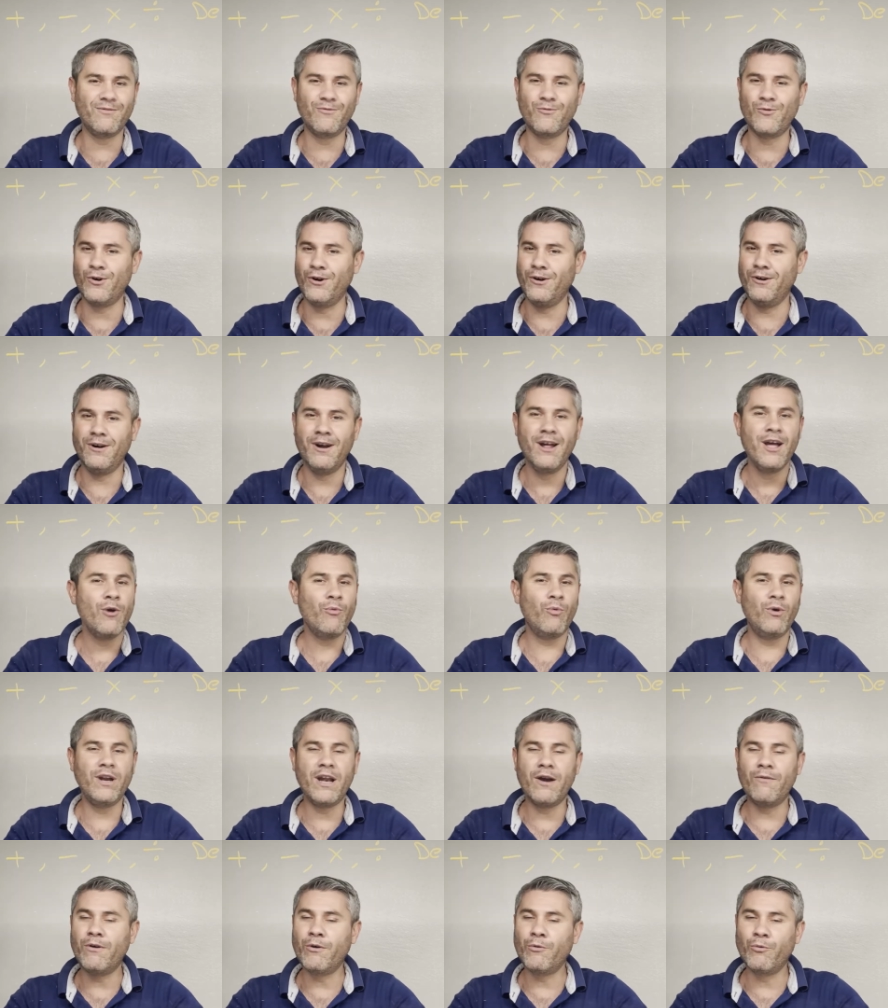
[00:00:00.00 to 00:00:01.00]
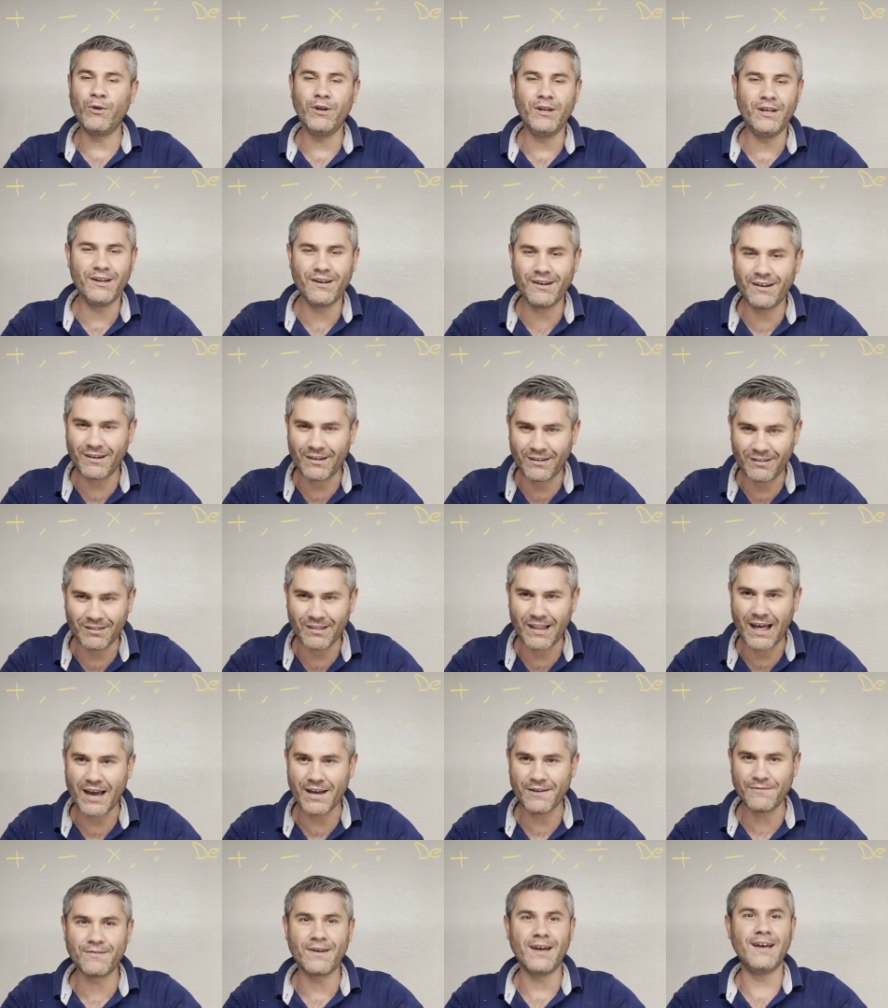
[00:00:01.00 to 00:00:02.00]
for whenever we need it in
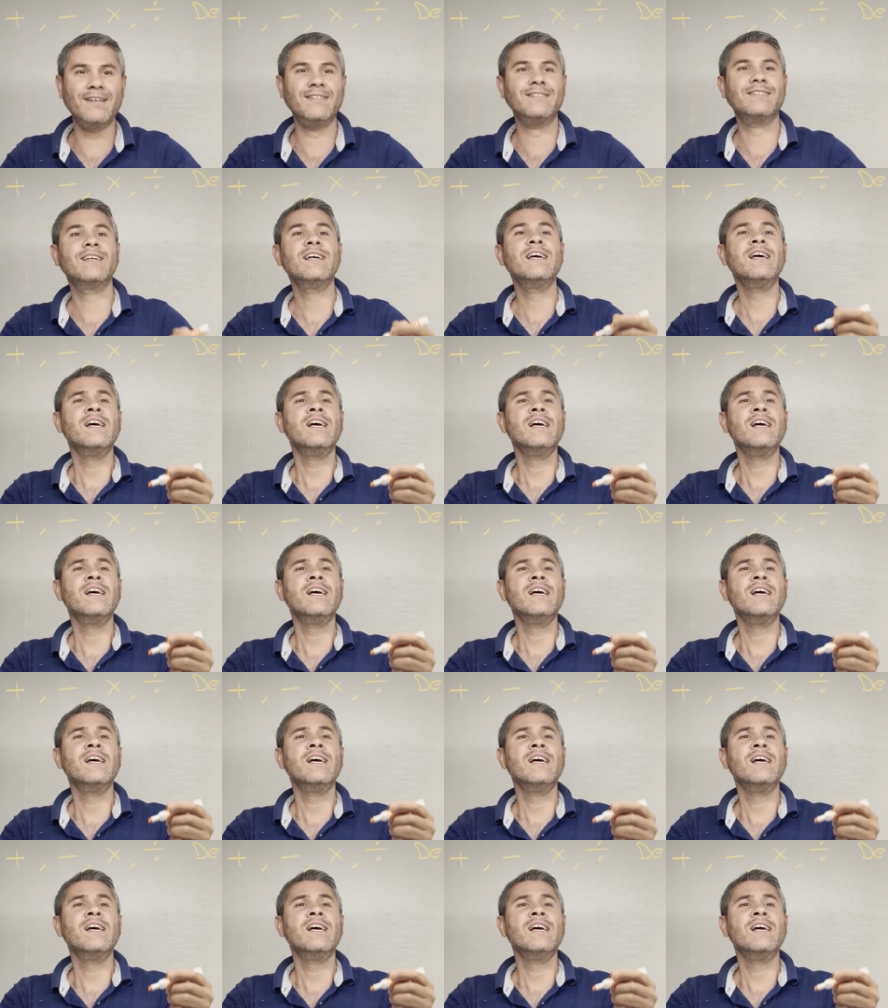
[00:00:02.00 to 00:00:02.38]
life, guys.